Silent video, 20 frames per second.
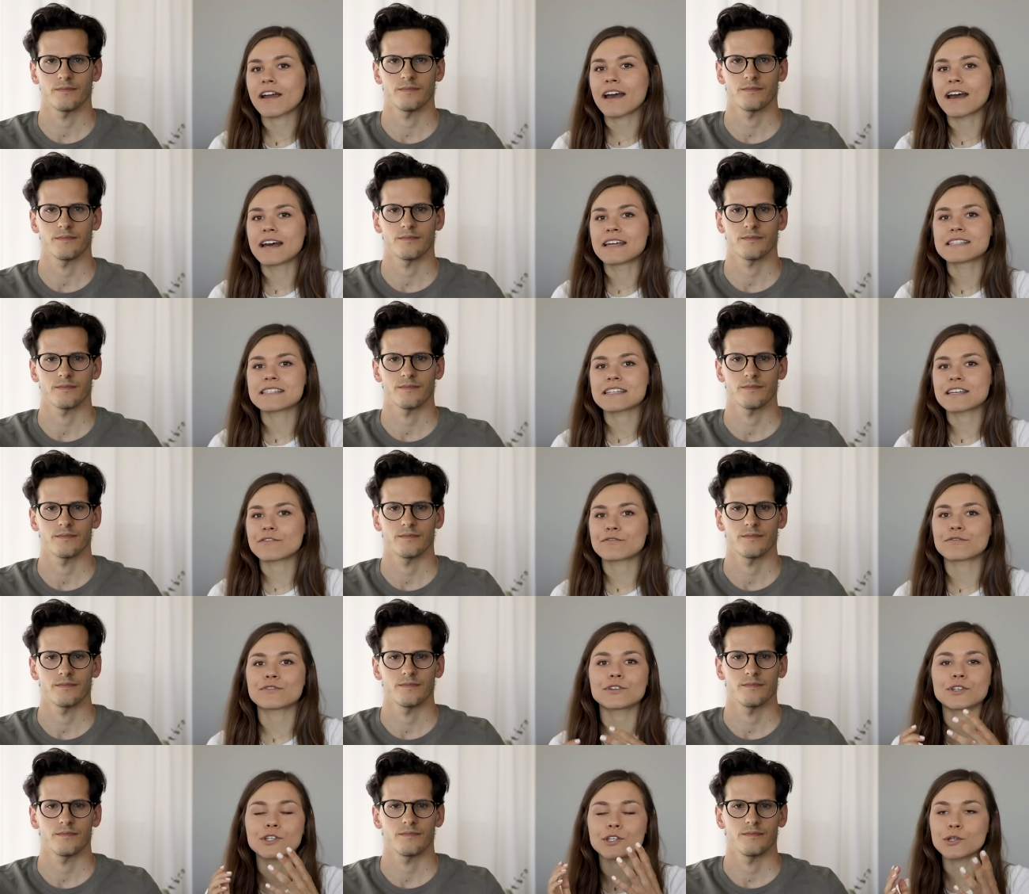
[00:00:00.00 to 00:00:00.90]
Speaker 1: And
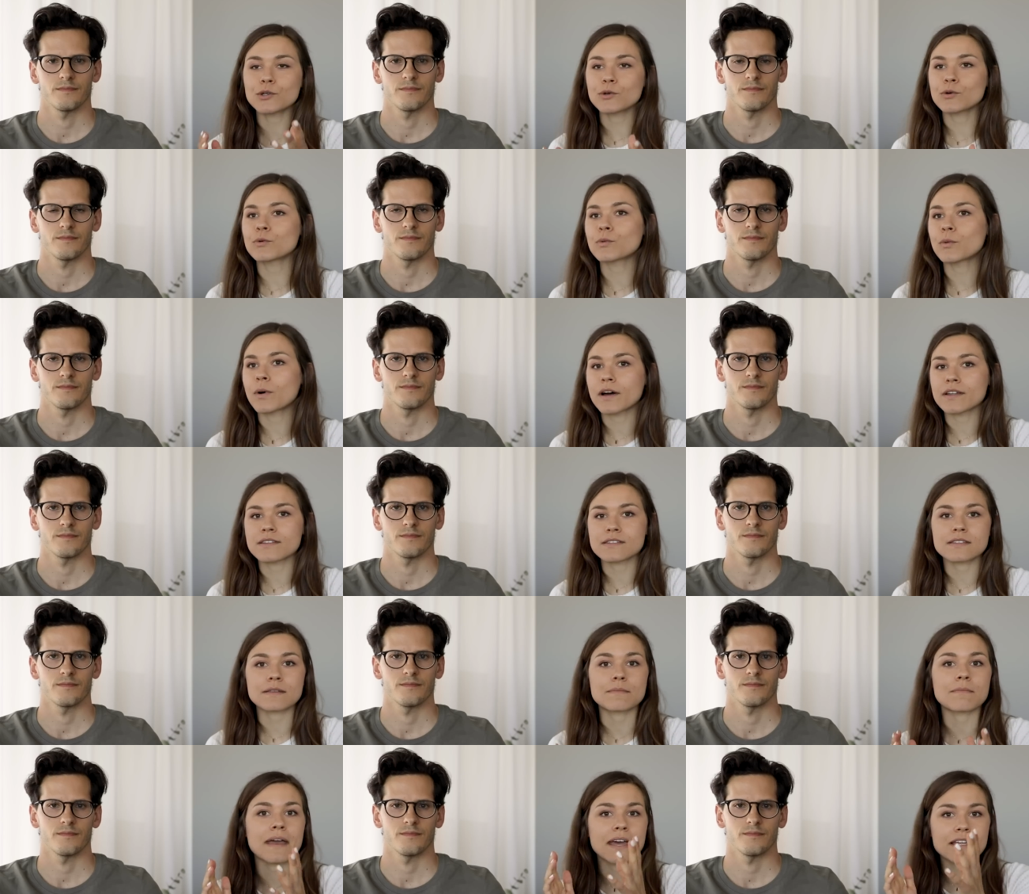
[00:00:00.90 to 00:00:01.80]
if you
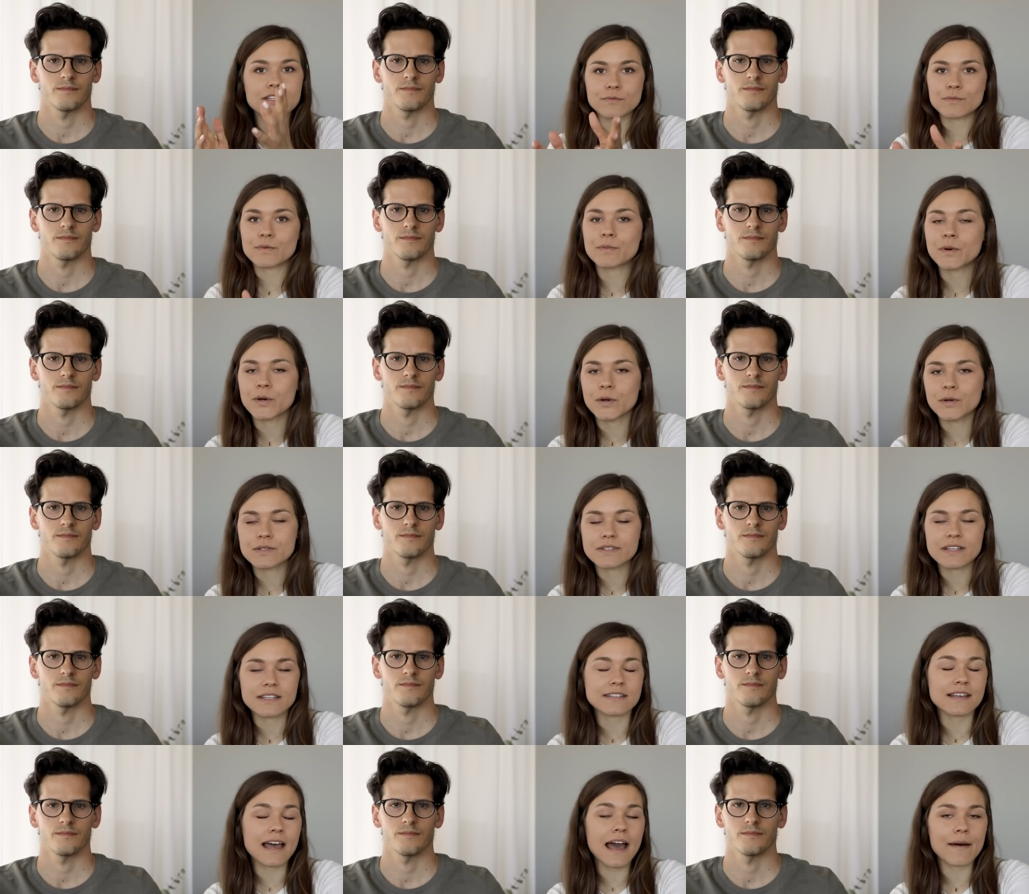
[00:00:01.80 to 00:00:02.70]
want the man to propose,
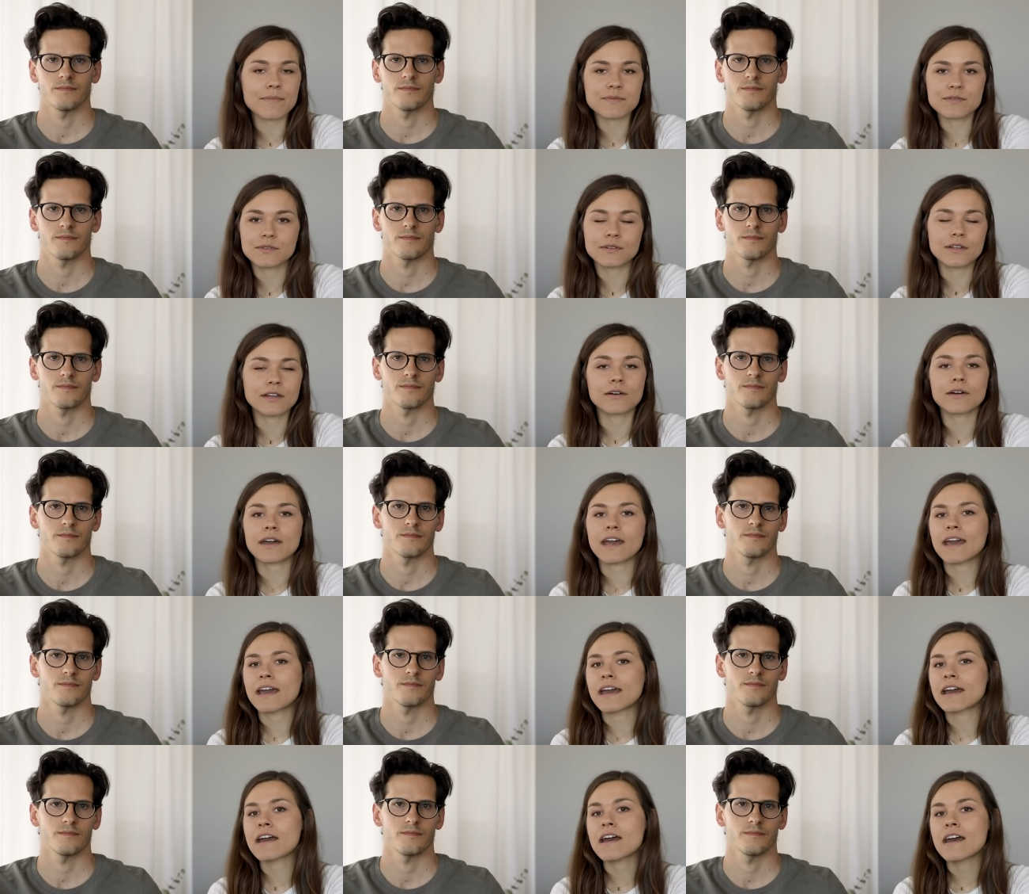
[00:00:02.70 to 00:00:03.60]
that's absolutely
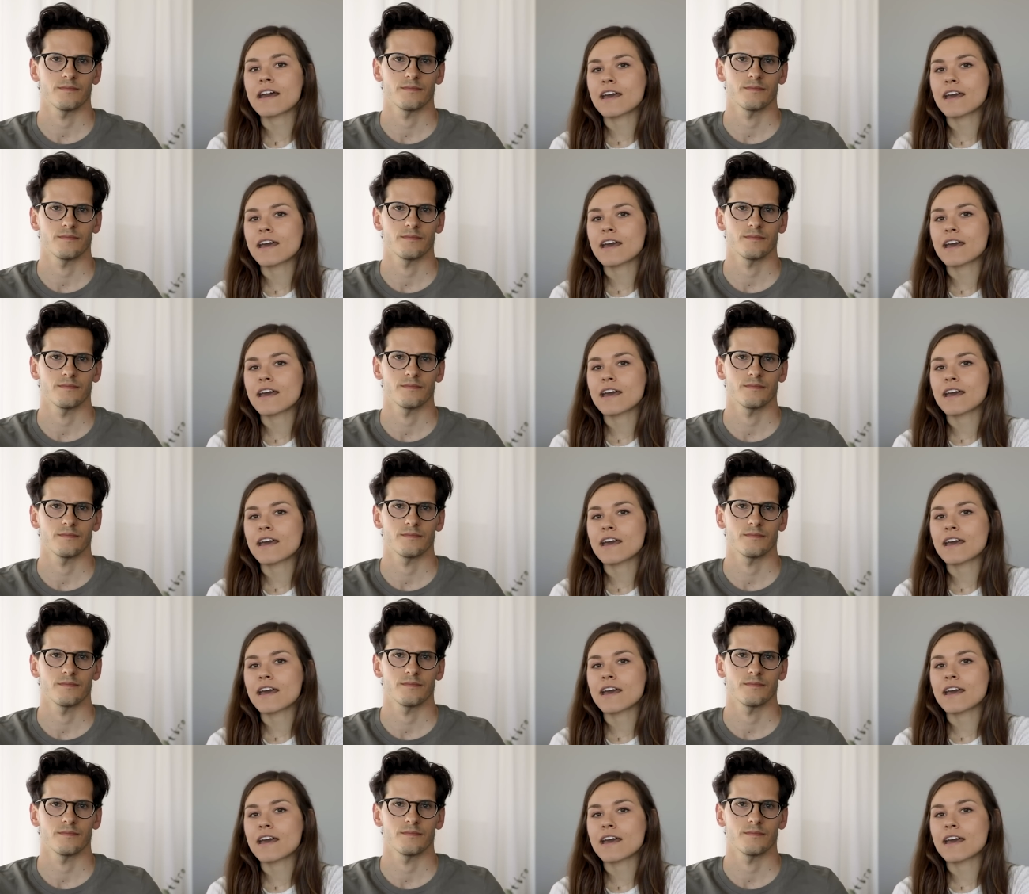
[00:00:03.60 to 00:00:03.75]
okay.